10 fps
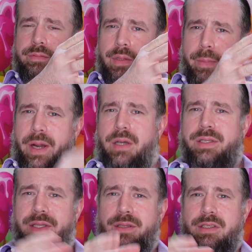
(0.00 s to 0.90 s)

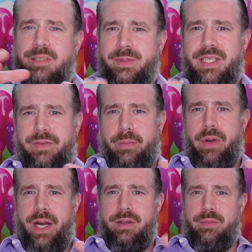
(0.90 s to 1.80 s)
comparisons to specific
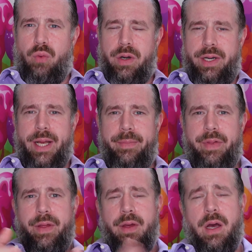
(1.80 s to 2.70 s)
brands more in
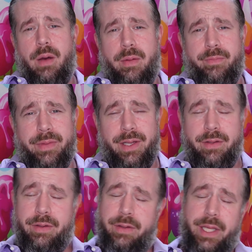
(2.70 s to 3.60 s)
depth.
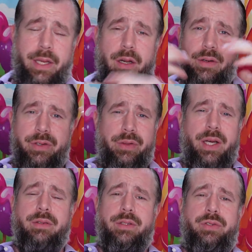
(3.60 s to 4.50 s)
In the year
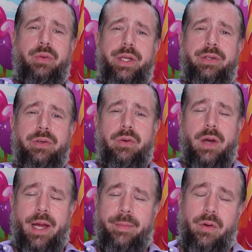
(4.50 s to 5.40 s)
2022,
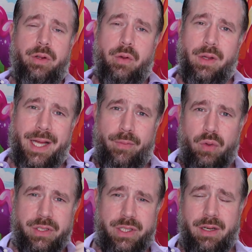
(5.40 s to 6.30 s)
I'm going to do a lot
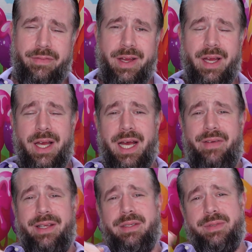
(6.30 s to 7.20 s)
more stuff. I've
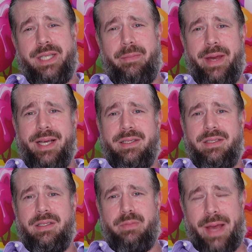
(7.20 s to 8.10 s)
had some
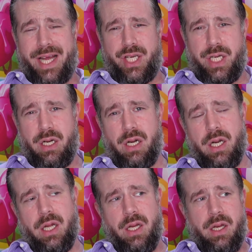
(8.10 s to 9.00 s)
setbacks this past
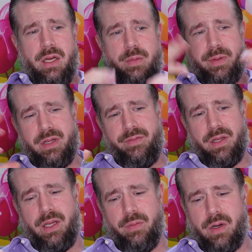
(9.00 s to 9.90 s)
year,
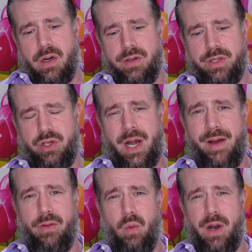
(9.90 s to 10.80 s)
specifically in regards to
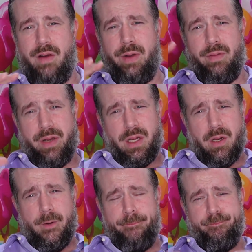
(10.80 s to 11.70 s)
travel and where I've been able to
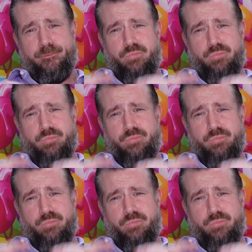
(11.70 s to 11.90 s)
go.